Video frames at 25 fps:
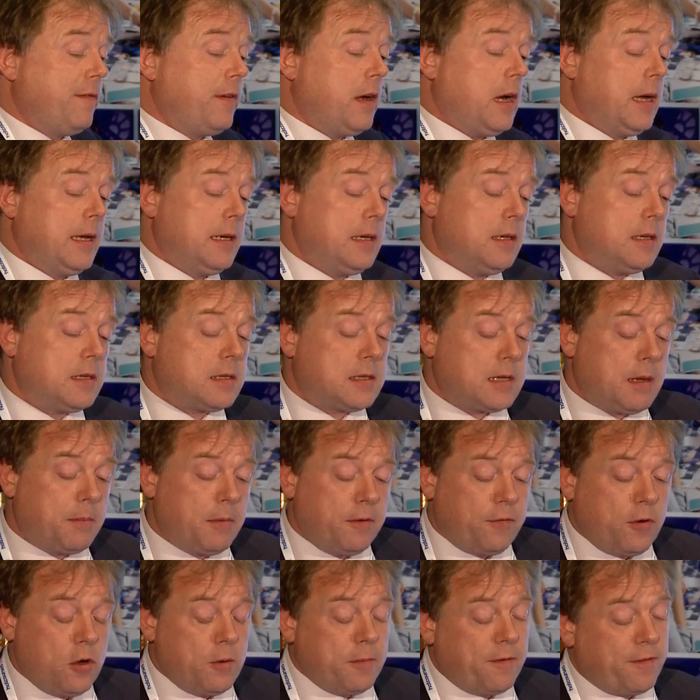providers,
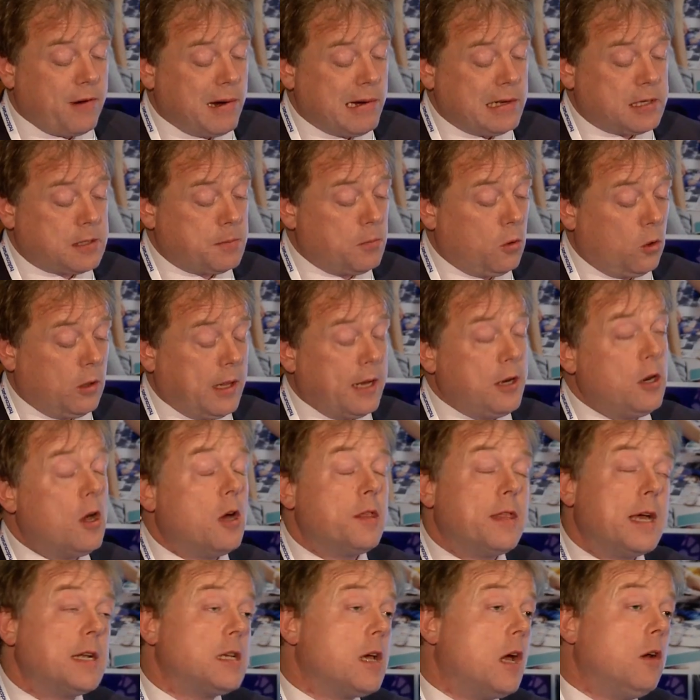some of whom are very small.
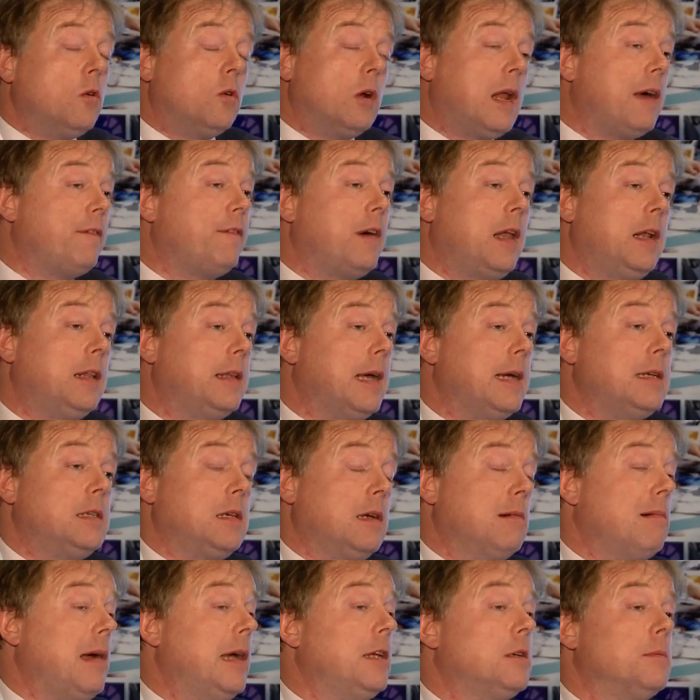They don't all have
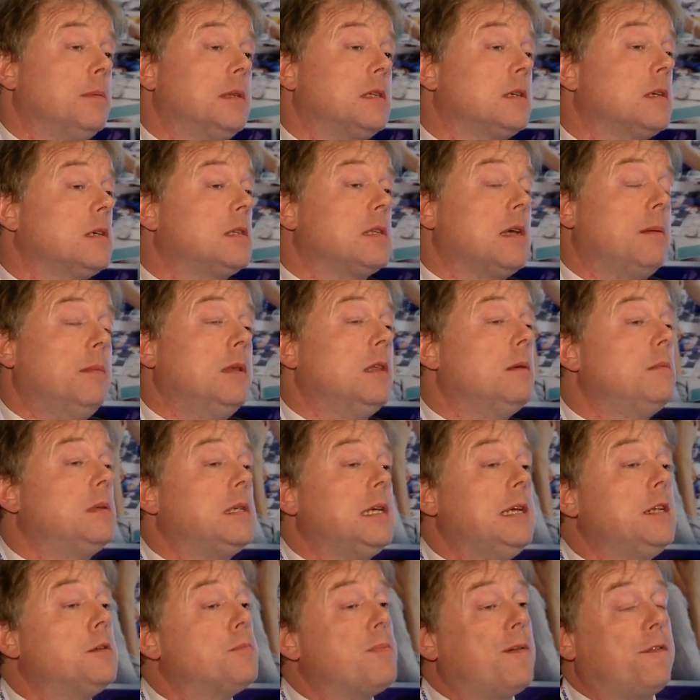validating arrangements because some of them
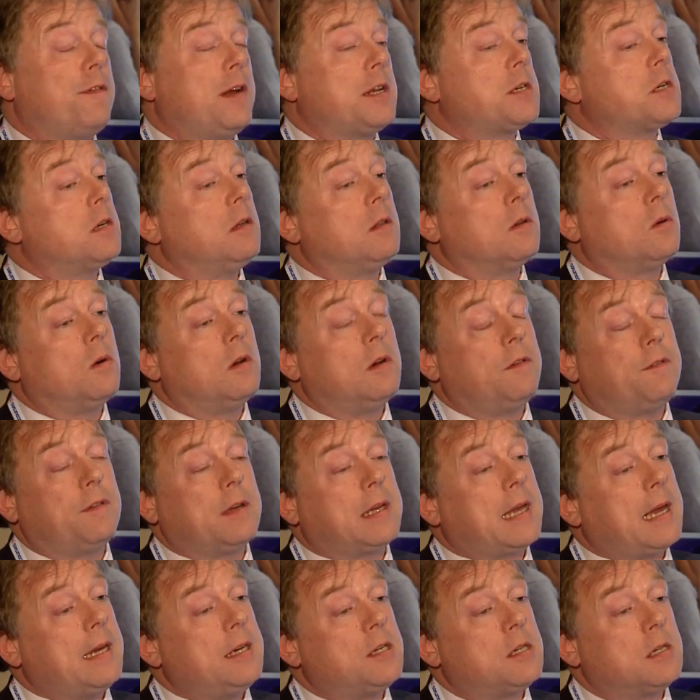teach professional
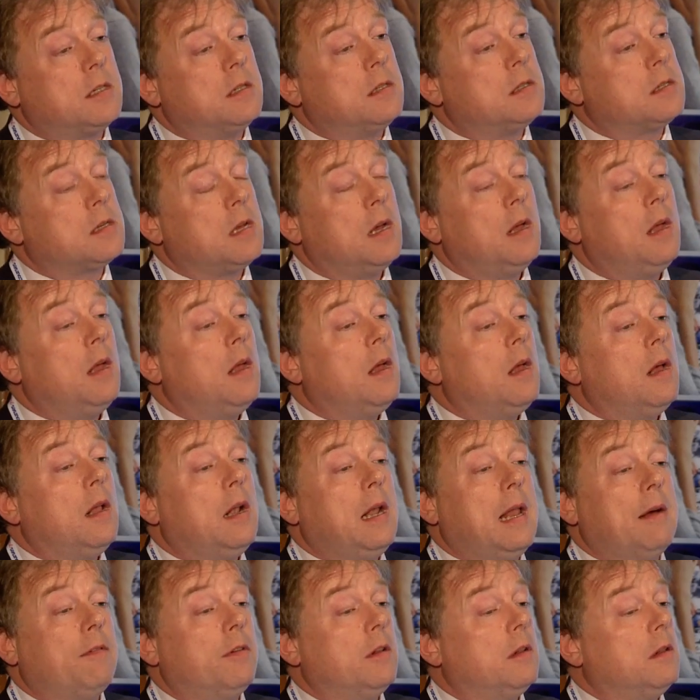qualifications
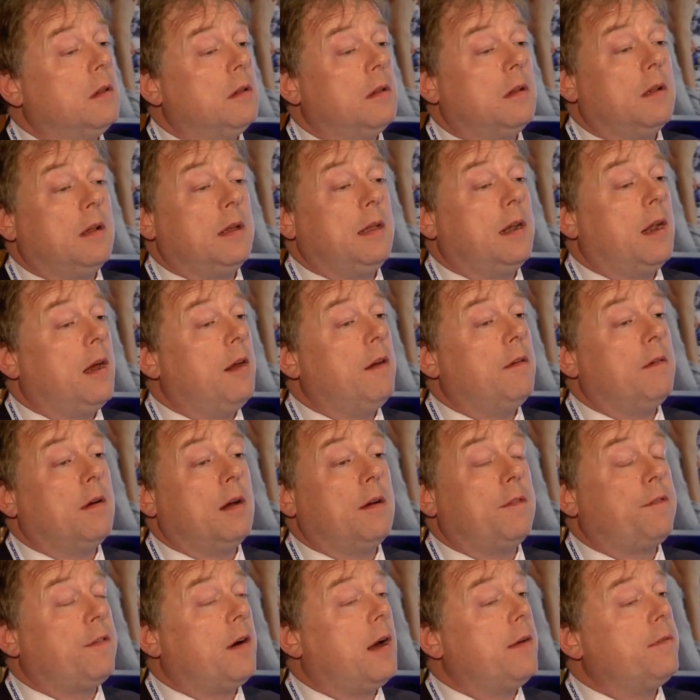level,
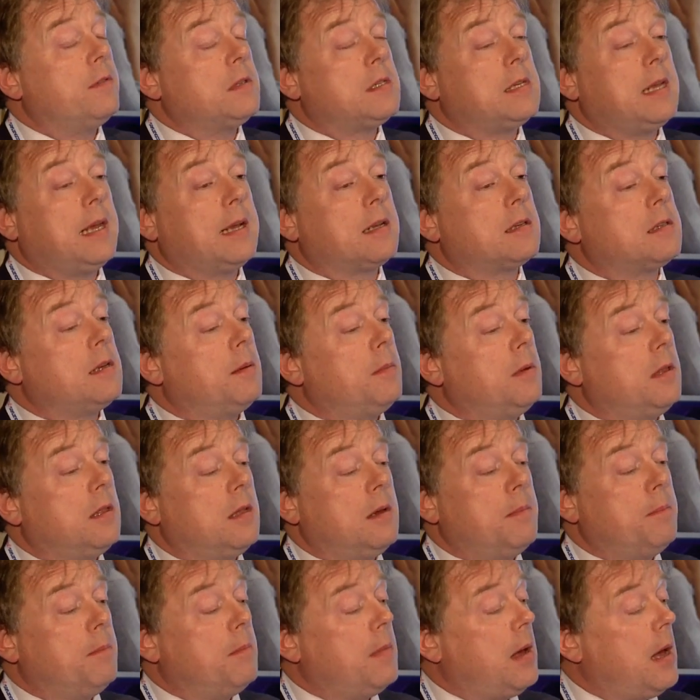5 and 6. Some of
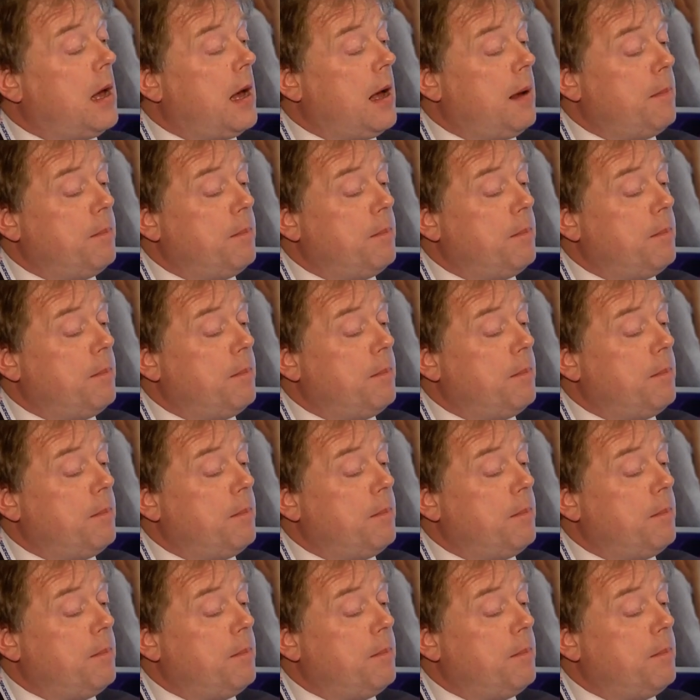them